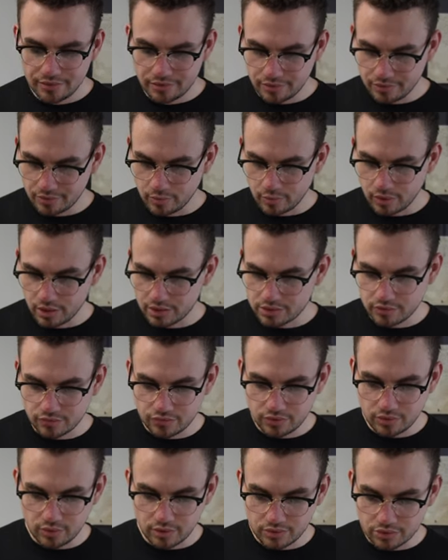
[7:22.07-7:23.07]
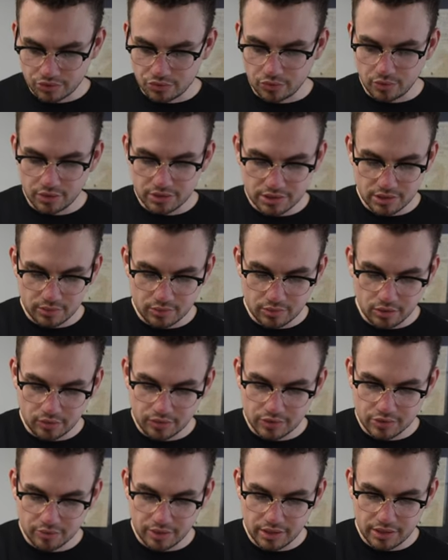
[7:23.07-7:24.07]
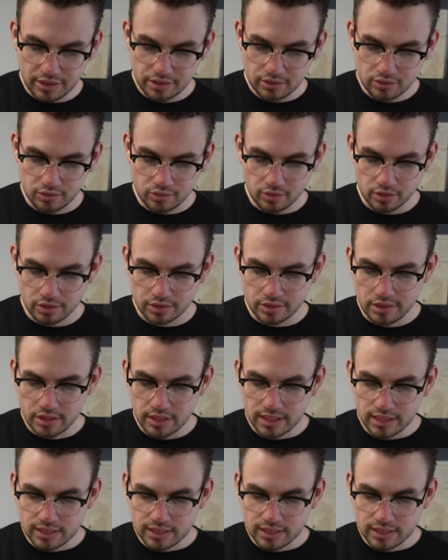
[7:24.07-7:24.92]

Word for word: There was a few other coins that were overgraded or